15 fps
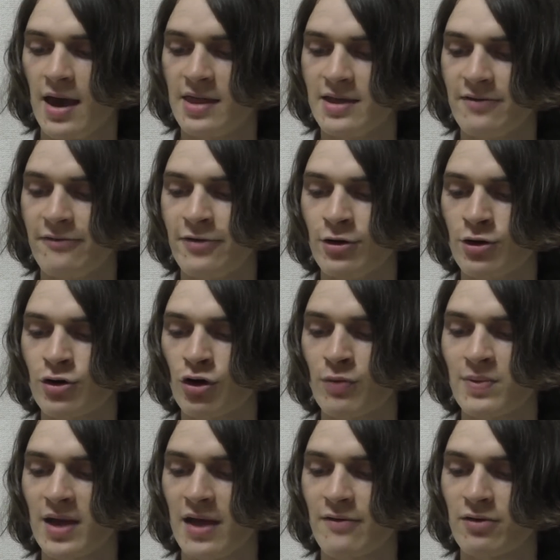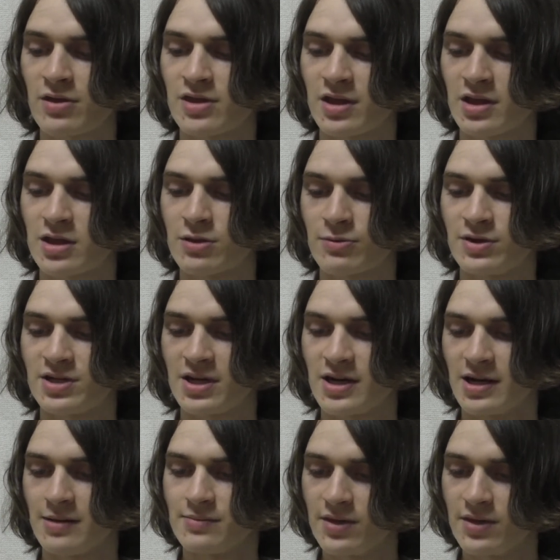and then photocopy everything 3 times.